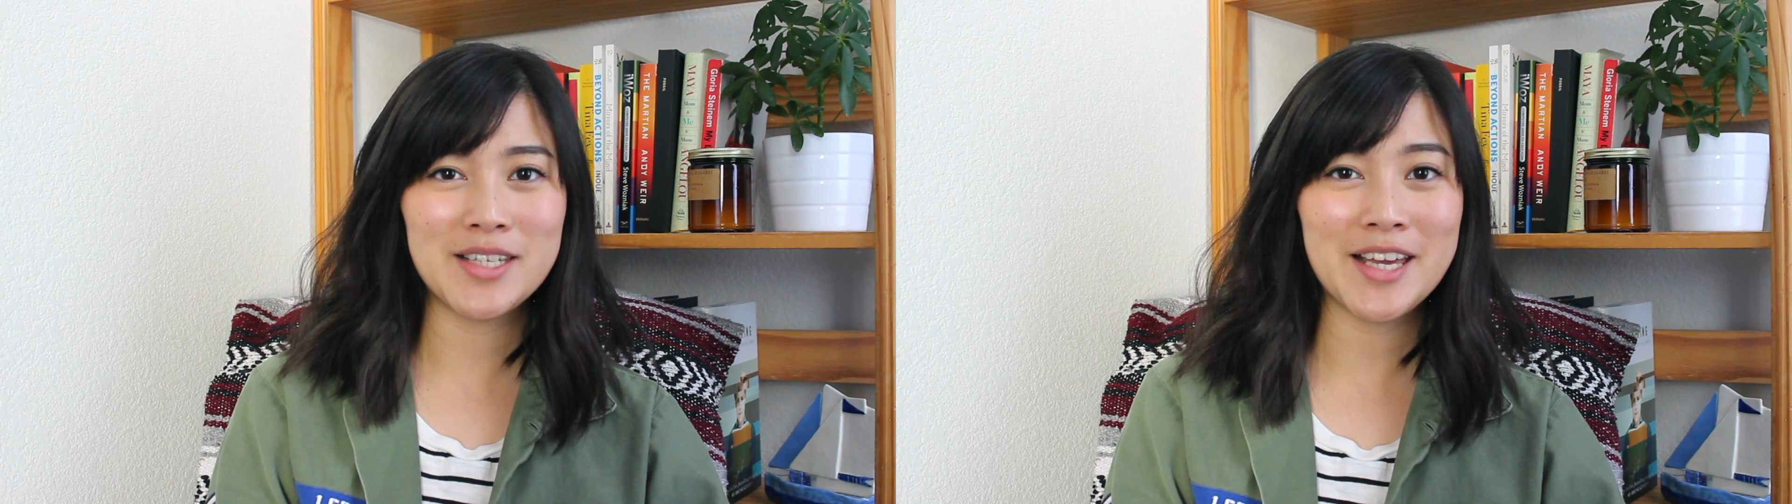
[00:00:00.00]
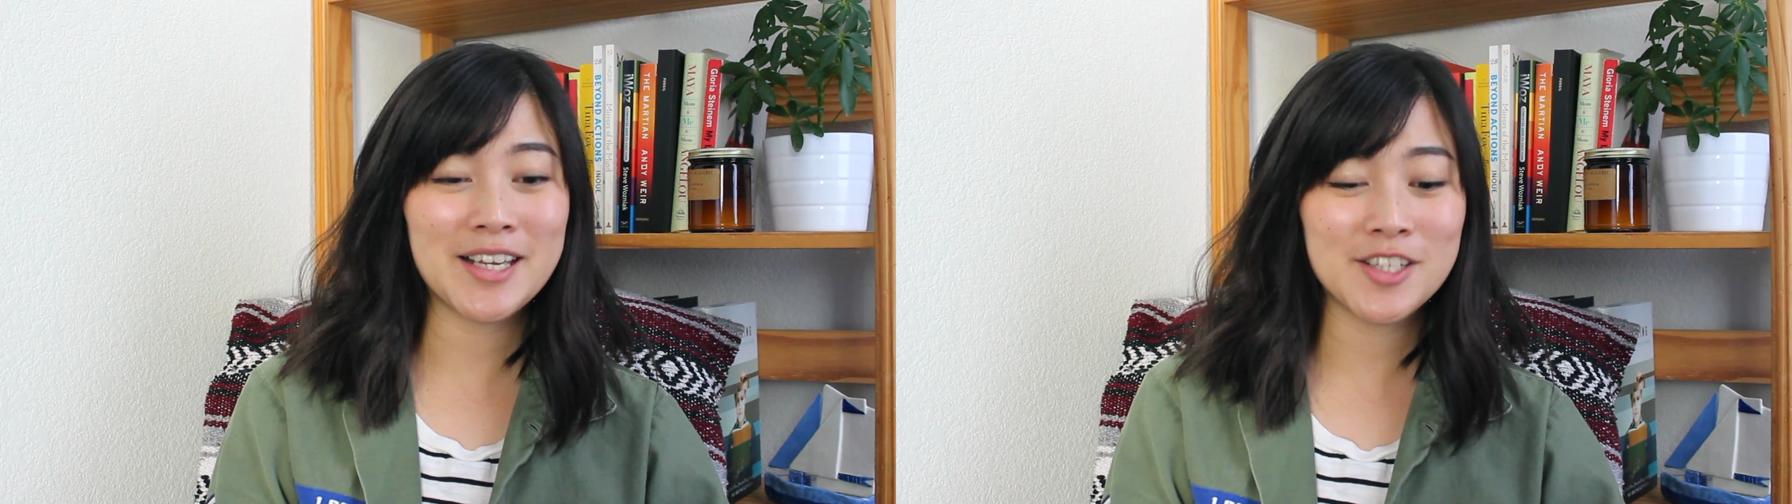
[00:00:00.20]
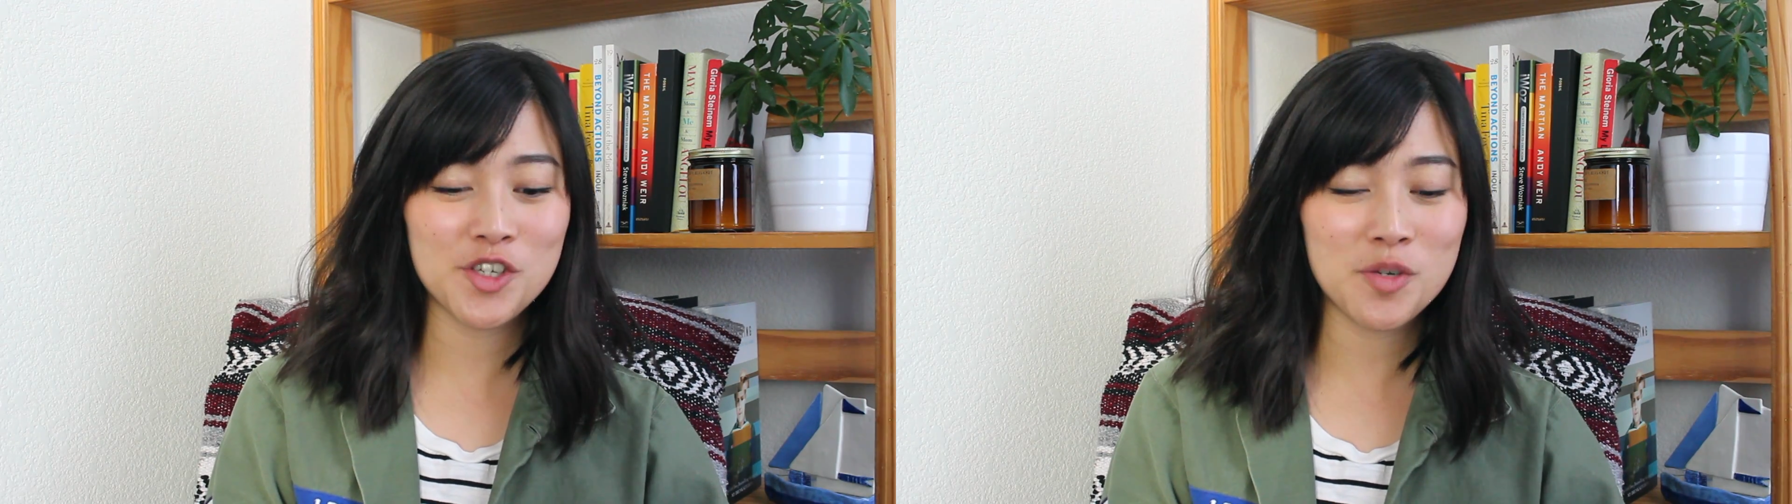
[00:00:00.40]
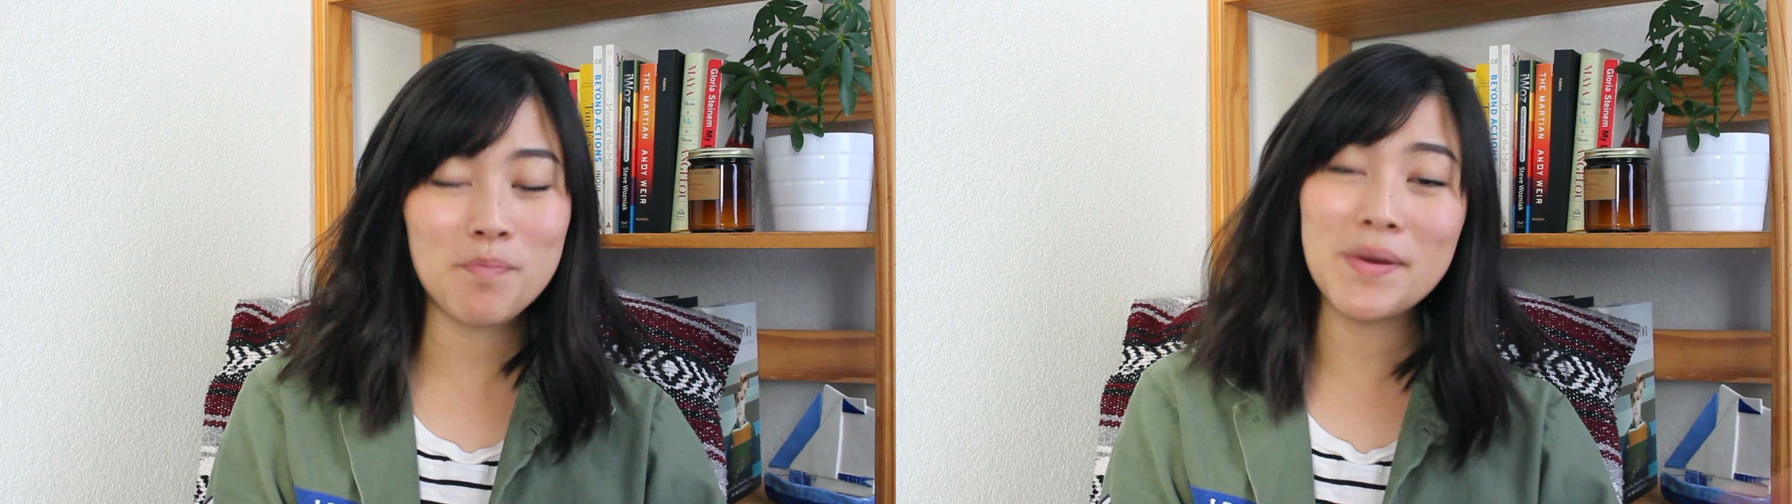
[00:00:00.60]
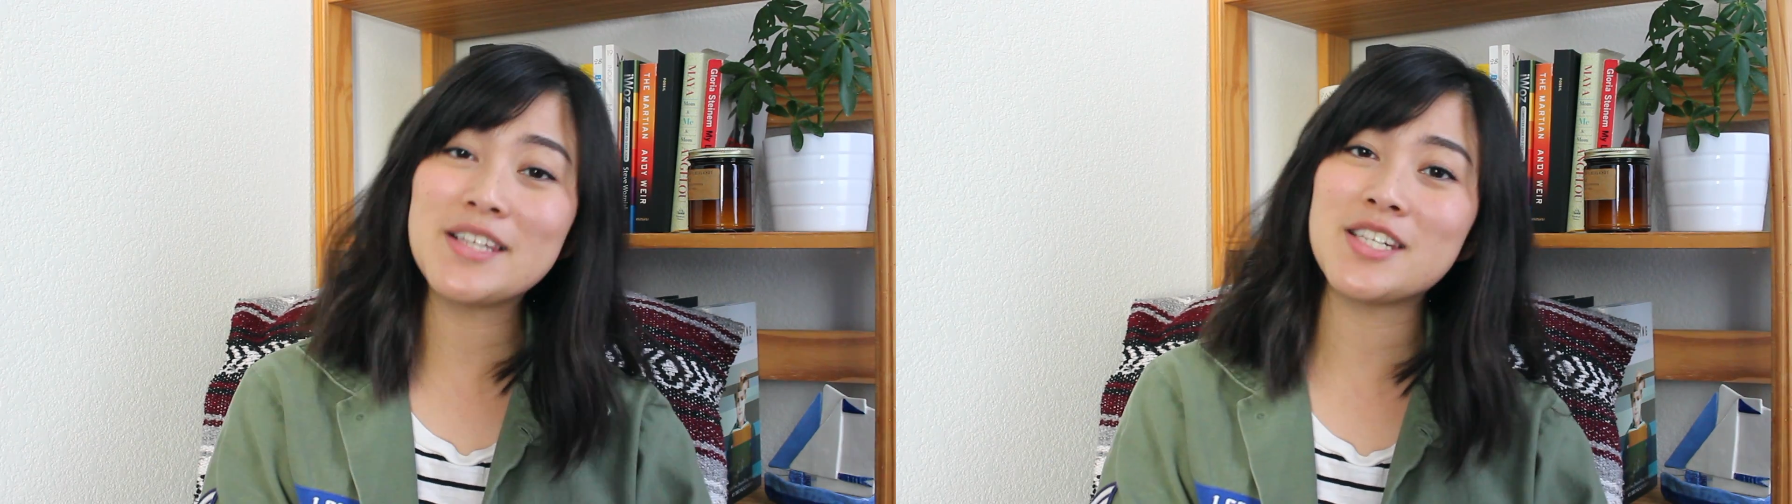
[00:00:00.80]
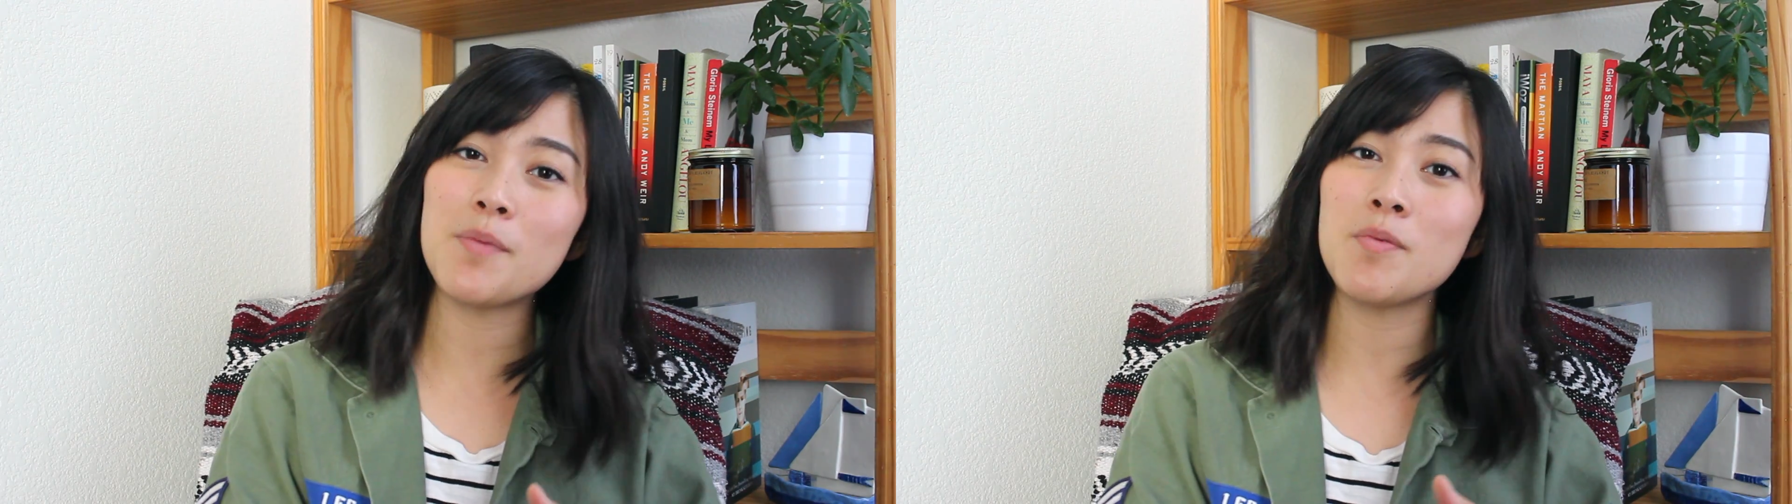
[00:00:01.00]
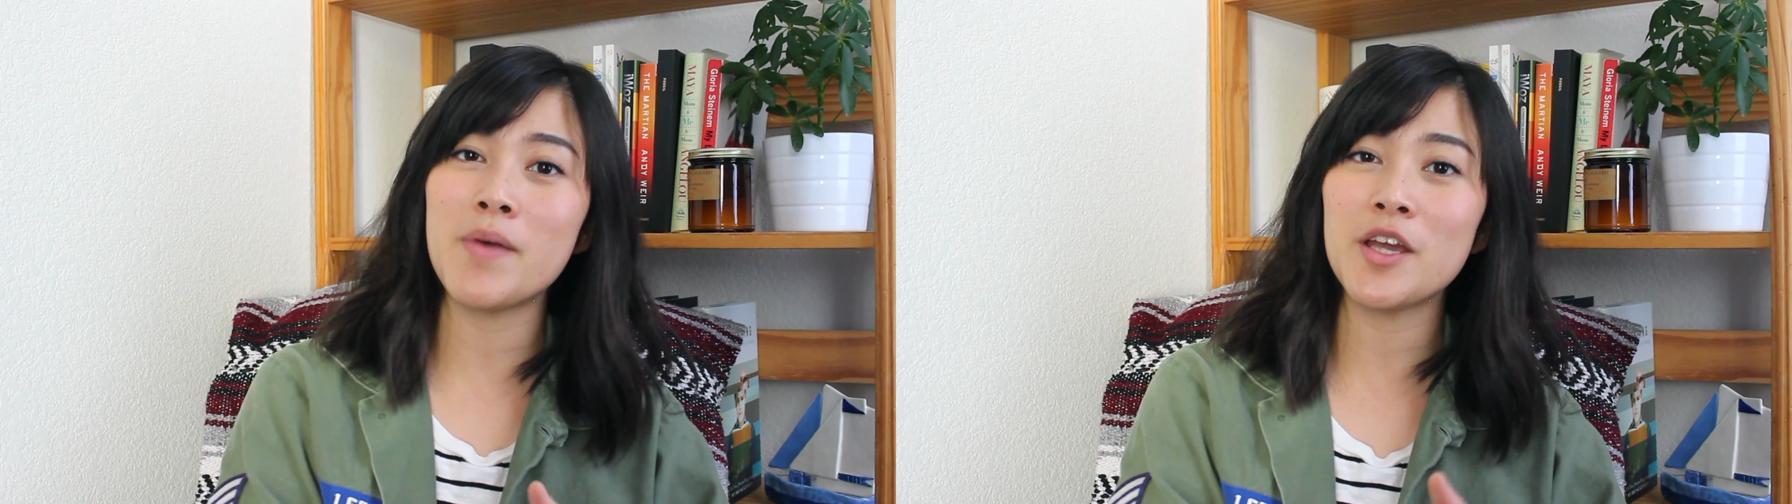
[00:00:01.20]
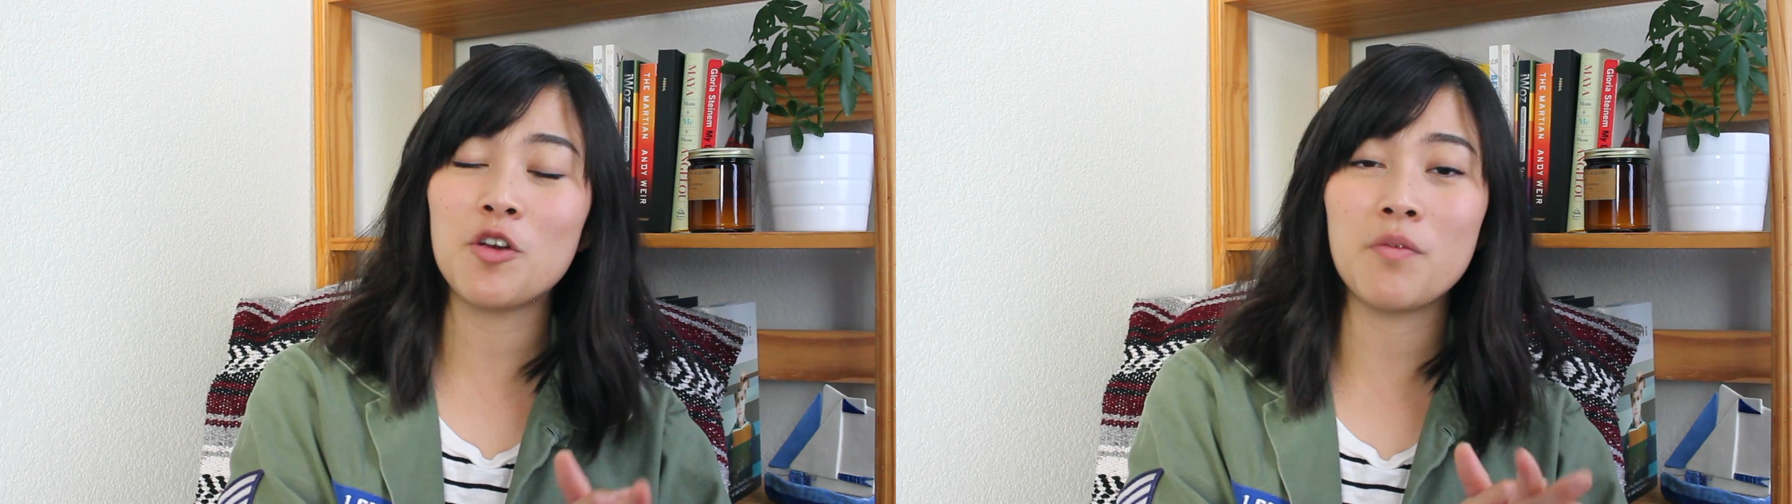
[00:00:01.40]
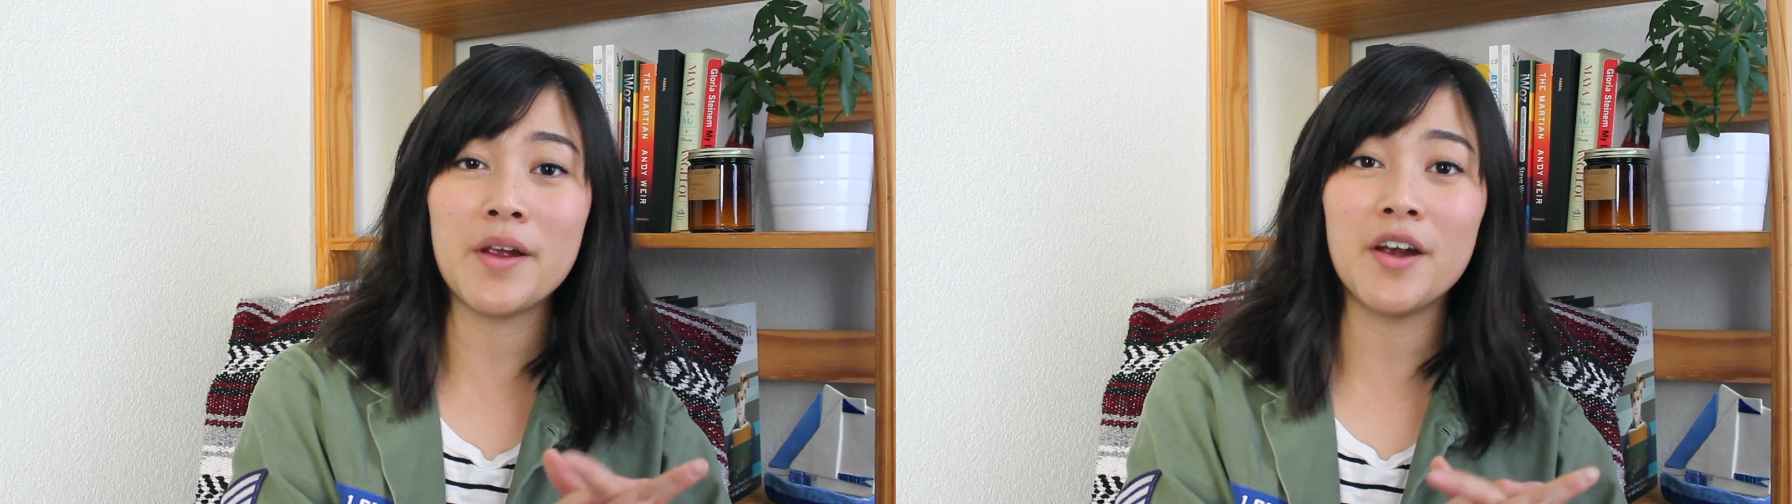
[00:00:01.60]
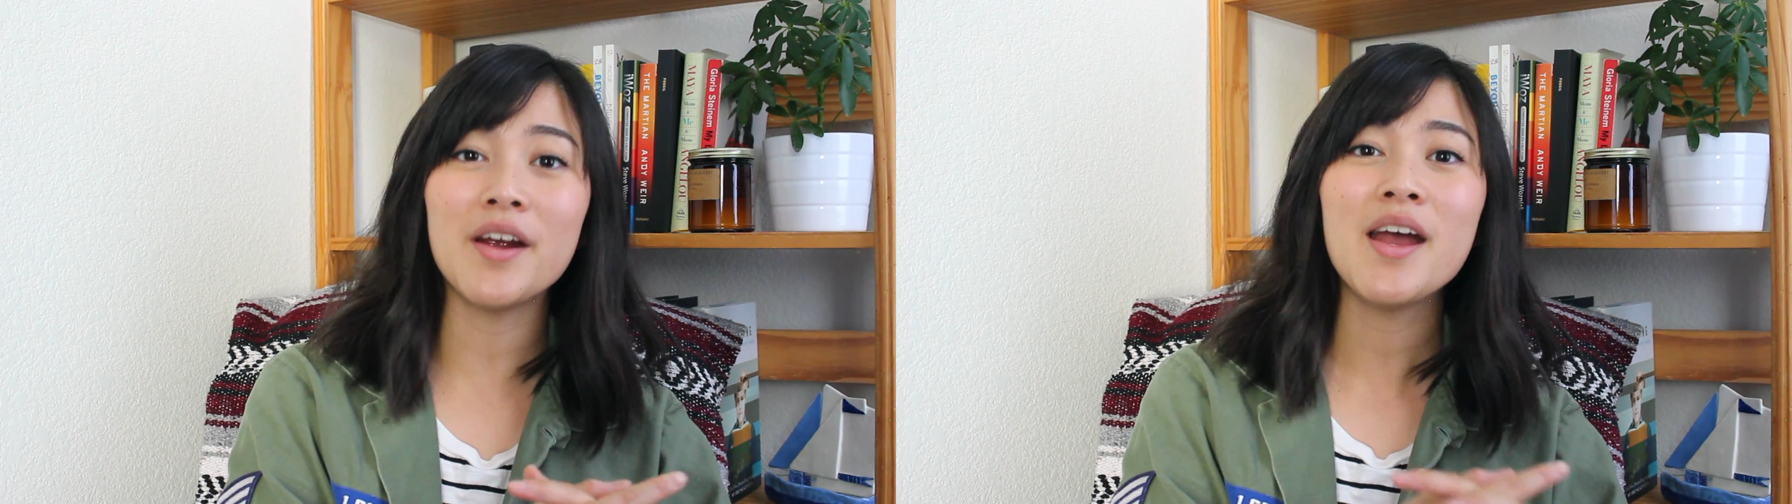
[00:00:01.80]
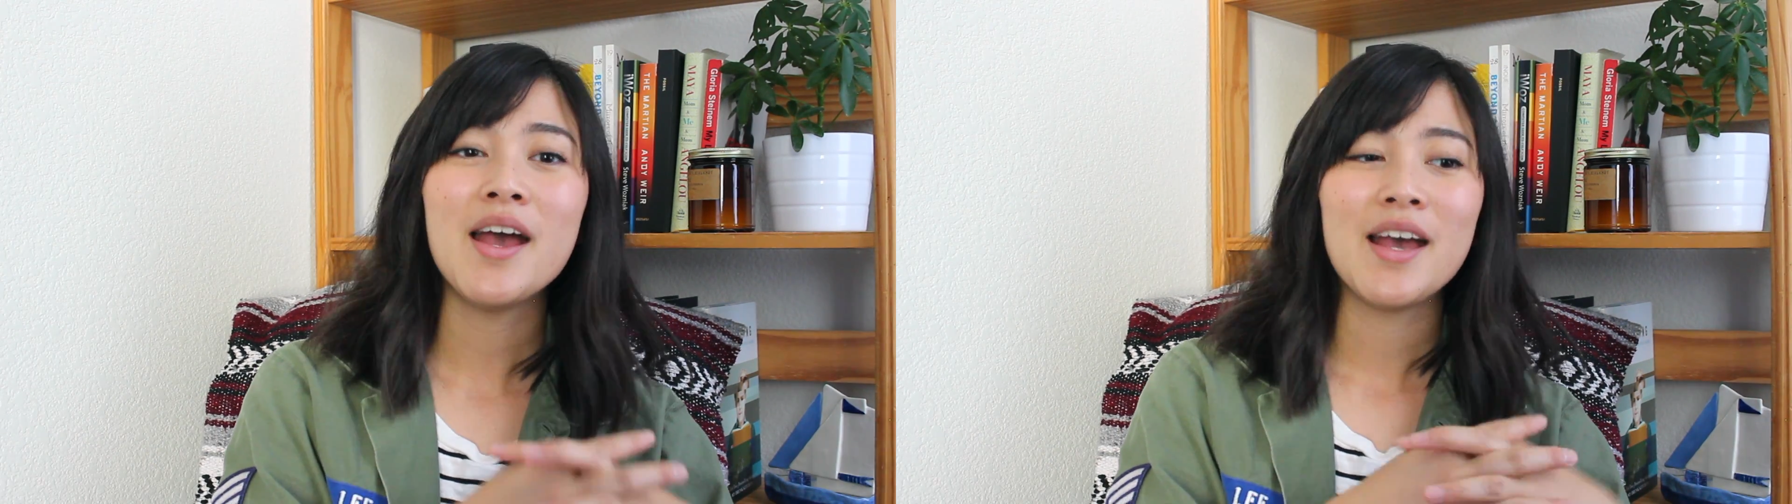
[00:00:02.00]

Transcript: taking such a big step in my career